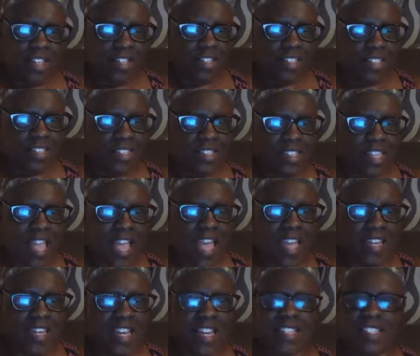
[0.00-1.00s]

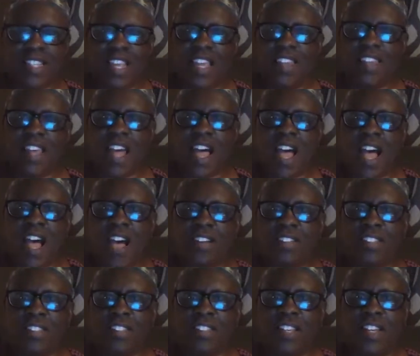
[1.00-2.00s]
Satin is in the
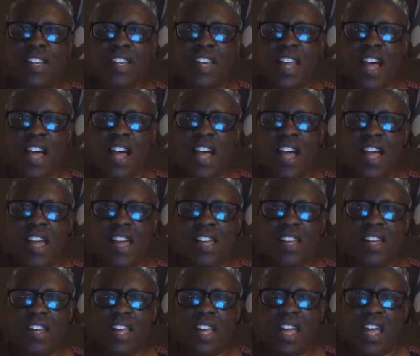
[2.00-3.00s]
house
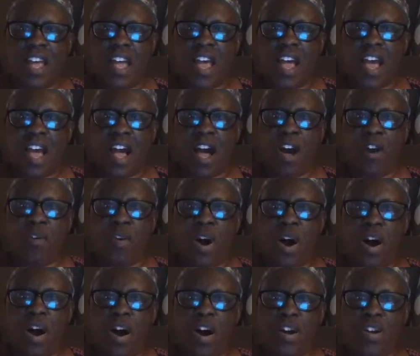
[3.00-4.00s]
tonight. How
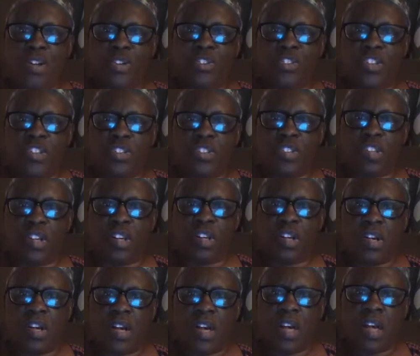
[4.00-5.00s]
are you, sister?
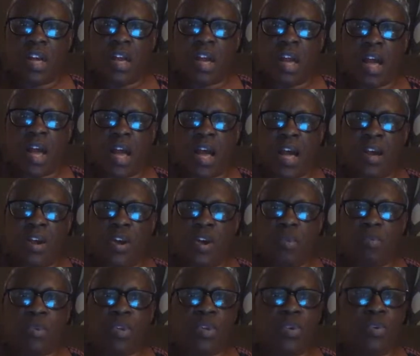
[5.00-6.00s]
I
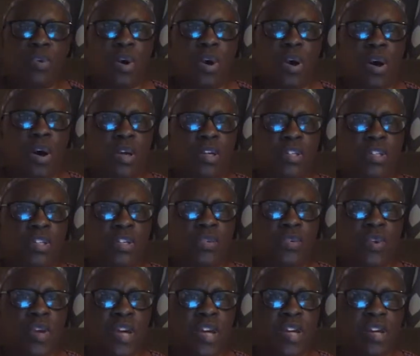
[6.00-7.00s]
hope you are
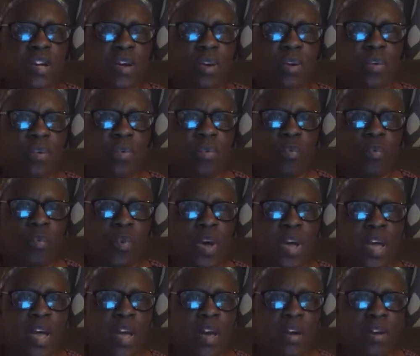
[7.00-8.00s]
doing
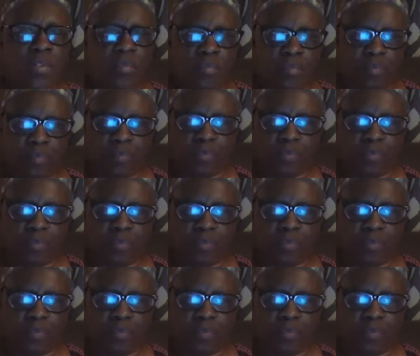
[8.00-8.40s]
well.